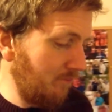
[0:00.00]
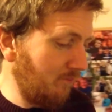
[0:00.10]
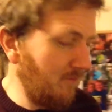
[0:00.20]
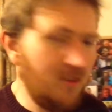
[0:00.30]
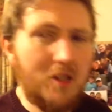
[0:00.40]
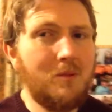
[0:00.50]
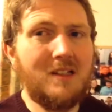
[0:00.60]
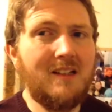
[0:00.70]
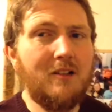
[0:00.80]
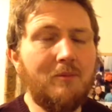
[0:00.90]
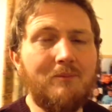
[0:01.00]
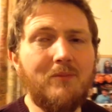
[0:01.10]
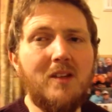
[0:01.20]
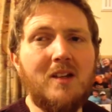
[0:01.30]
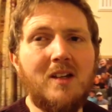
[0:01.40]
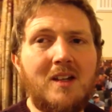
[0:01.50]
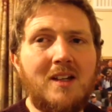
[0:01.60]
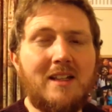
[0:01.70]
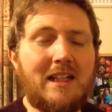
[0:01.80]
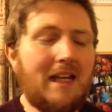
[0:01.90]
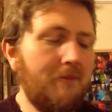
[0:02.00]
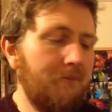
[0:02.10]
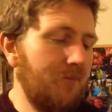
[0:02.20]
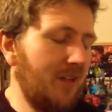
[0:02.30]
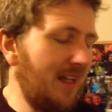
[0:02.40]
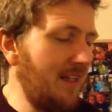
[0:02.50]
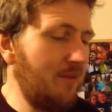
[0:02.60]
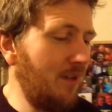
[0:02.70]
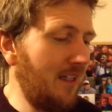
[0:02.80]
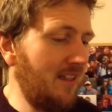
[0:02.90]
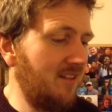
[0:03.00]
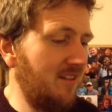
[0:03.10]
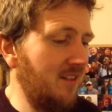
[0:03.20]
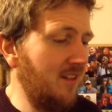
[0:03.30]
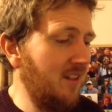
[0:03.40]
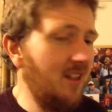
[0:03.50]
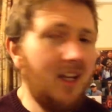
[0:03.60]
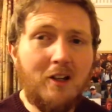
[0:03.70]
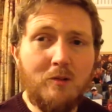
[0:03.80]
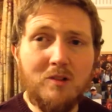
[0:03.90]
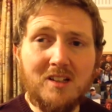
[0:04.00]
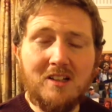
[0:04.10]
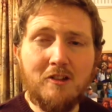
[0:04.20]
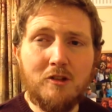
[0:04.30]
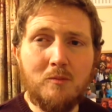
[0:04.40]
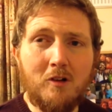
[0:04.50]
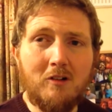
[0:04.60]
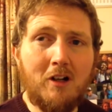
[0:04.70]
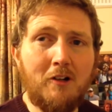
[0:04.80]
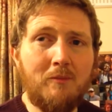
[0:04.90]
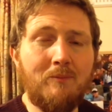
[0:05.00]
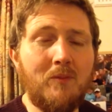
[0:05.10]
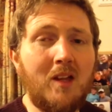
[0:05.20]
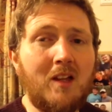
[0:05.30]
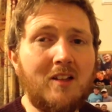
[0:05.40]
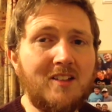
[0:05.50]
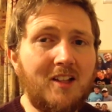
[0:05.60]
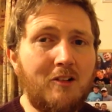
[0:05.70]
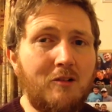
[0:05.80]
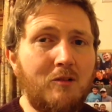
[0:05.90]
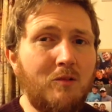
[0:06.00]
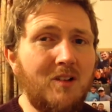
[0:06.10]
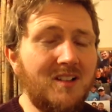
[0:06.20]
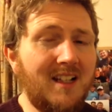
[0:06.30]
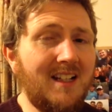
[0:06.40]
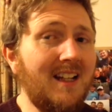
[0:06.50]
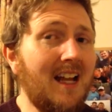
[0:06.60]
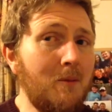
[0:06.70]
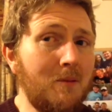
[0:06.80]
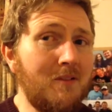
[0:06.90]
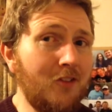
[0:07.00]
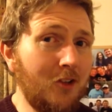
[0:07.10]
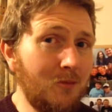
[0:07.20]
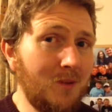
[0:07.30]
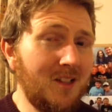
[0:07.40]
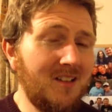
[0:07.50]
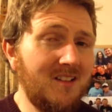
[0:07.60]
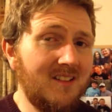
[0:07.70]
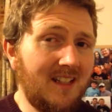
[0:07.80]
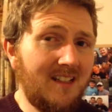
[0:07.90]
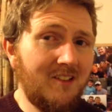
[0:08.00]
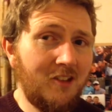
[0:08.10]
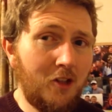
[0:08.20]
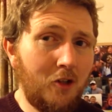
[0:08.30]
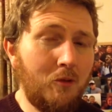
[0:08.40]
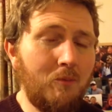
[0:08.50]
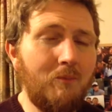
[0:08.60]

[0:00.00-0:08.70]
It's no big deal. Yeah. Anyways, I will see you tomorrow. So, once again, happy Vlogmas Day 2.